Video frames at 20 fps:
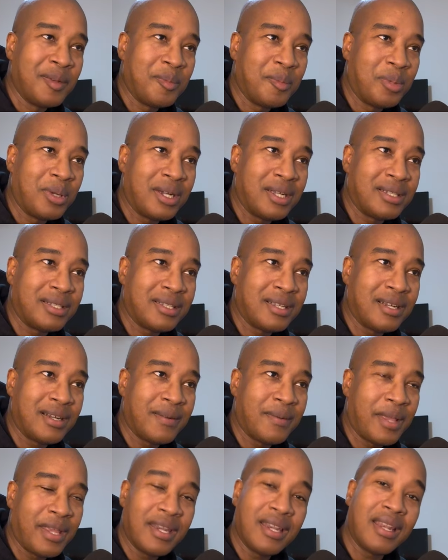but
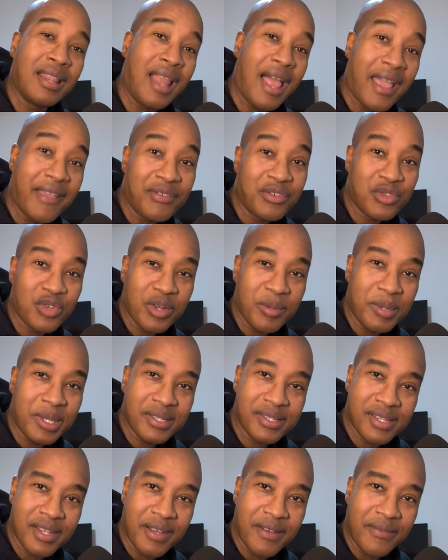uh, and then live
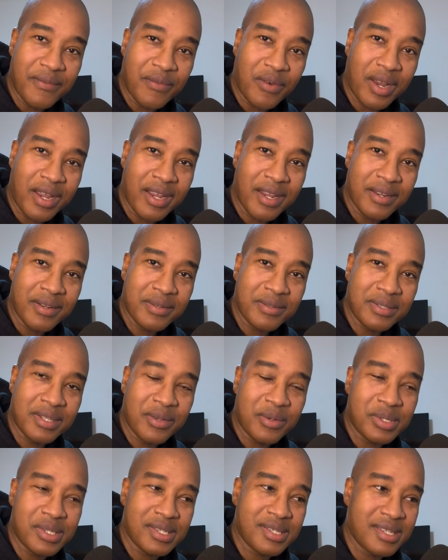streaming stuff right there
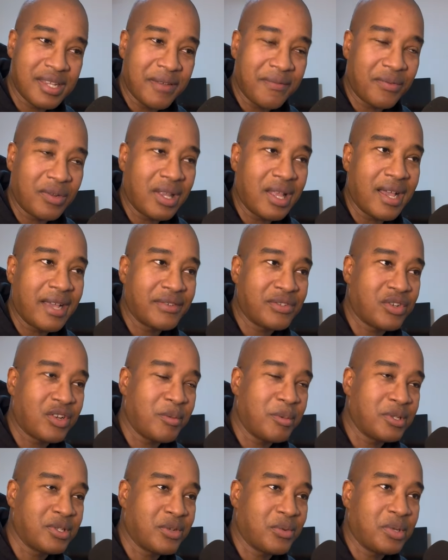was a stint for live
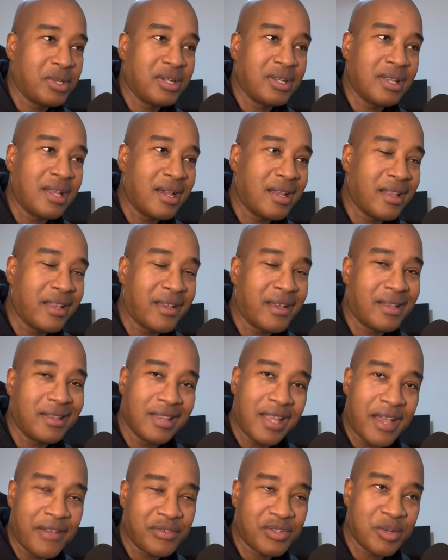streaming so we did a lot of
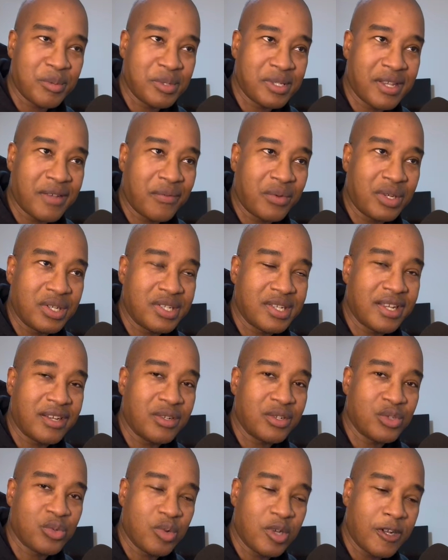live streaming stuff on the
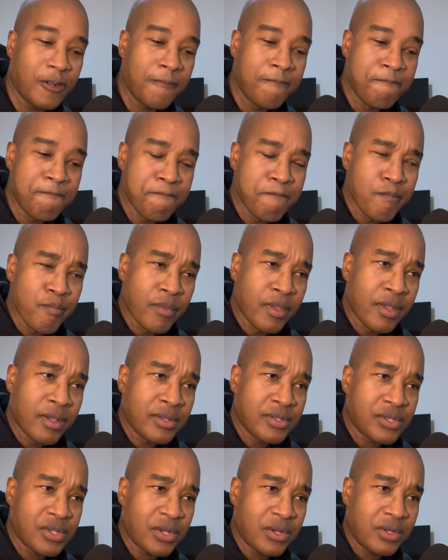channel as well
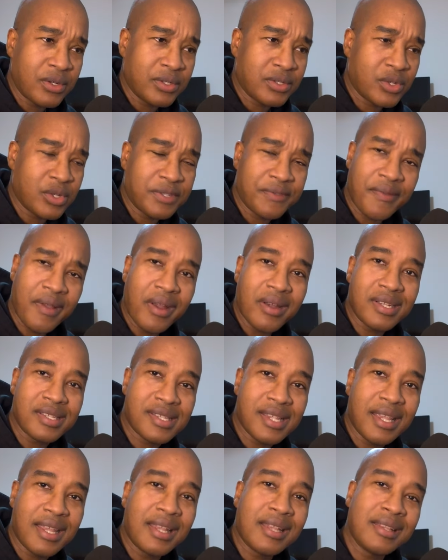so so it's fair to
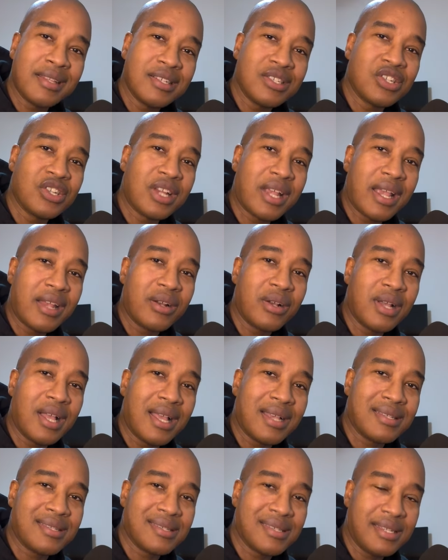say that this channel
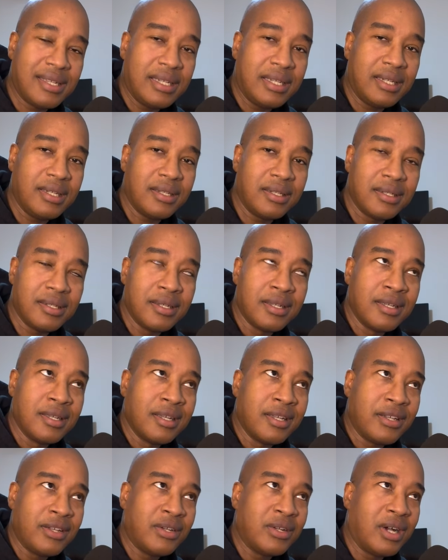has seen
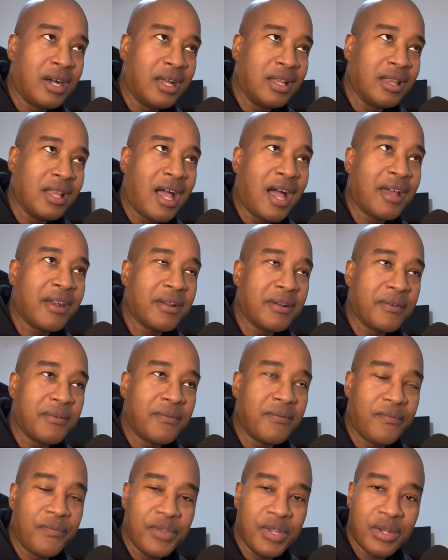you know a lot
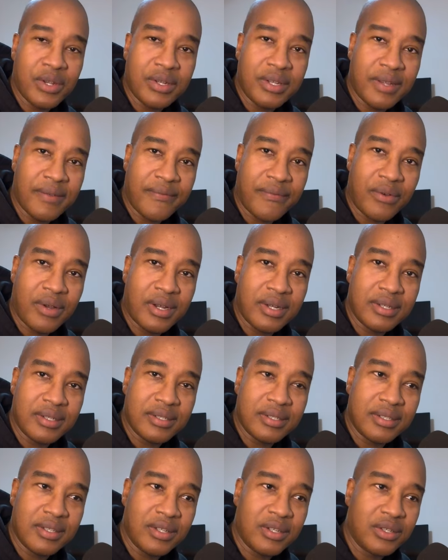of you know different
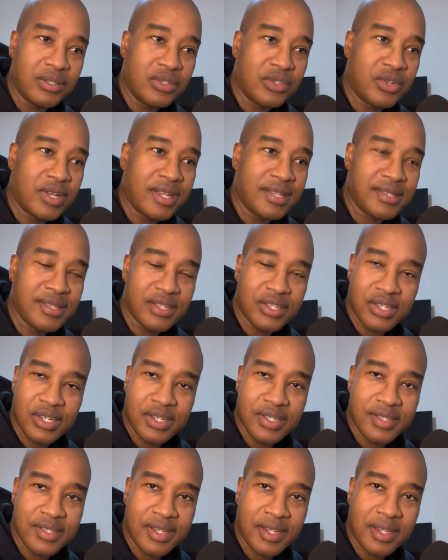you know
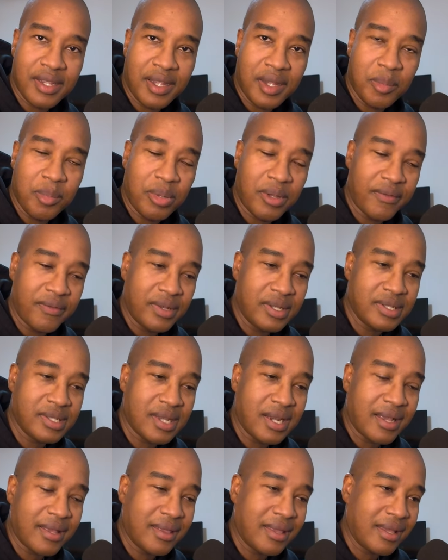transitions and, and pivots
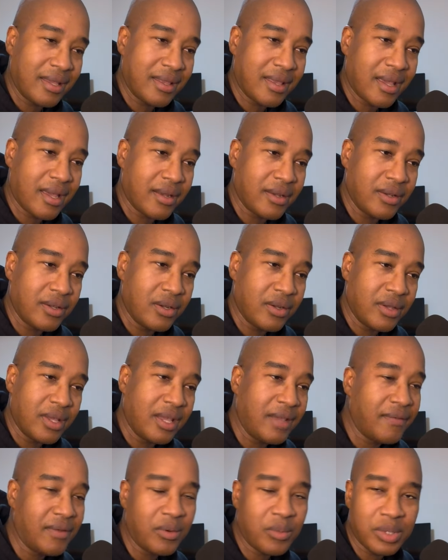and i think that you know
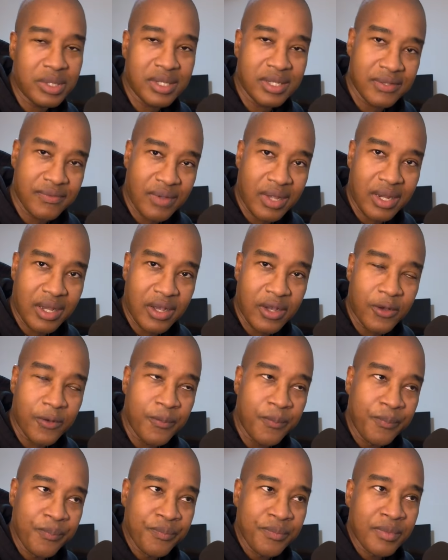even with this
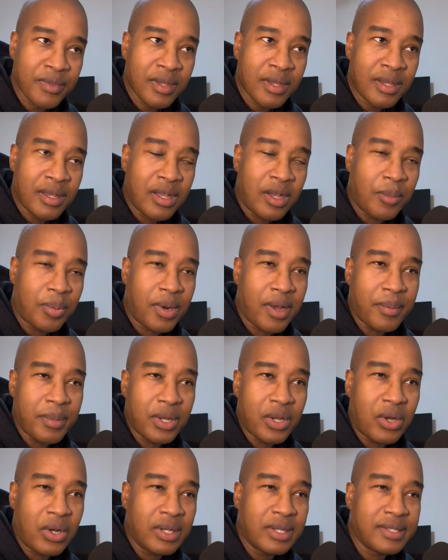video i'll probably
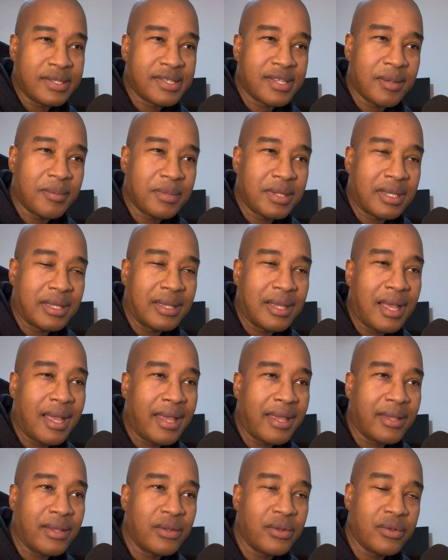call it something
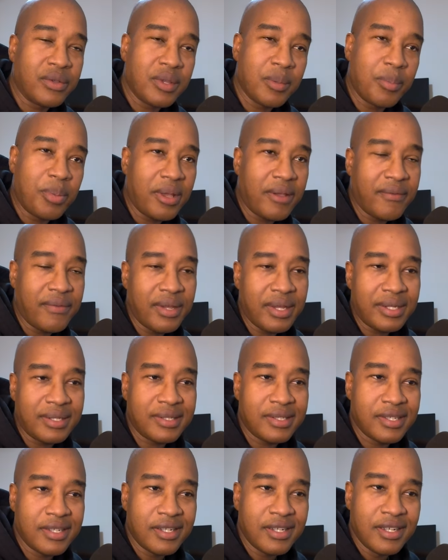like you know the
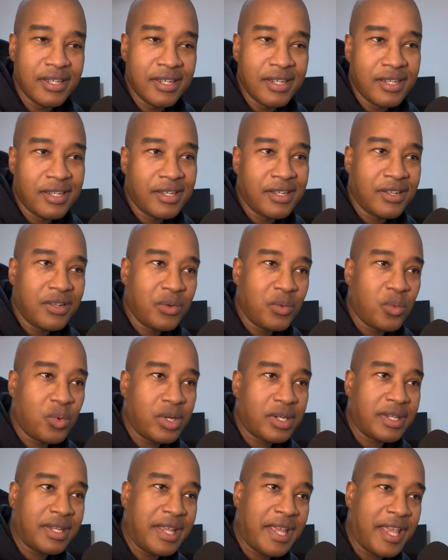pivot
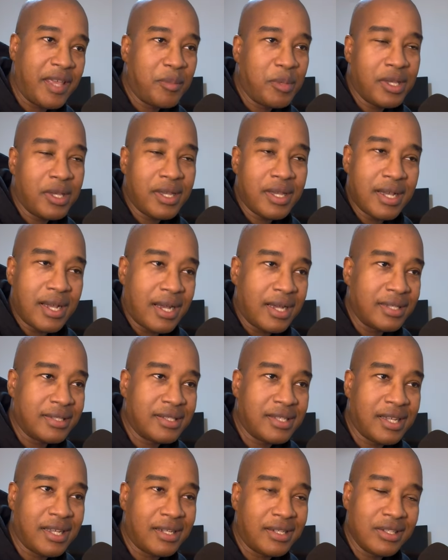what gaming
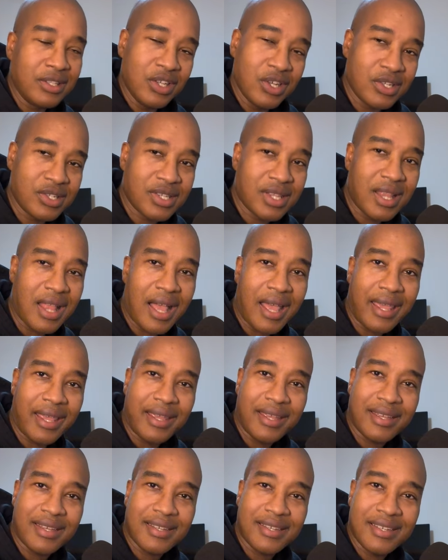content looks
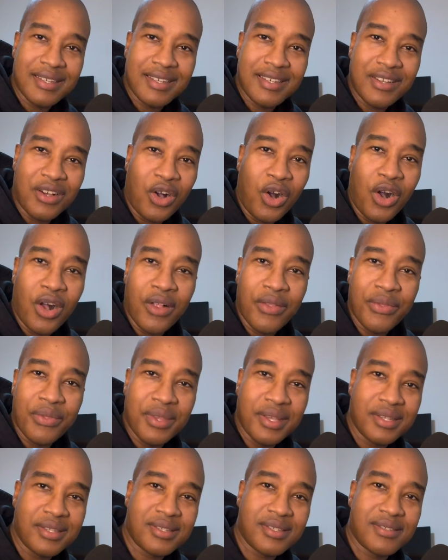like on
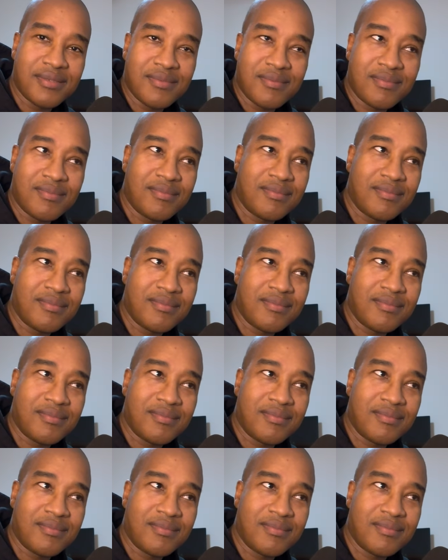this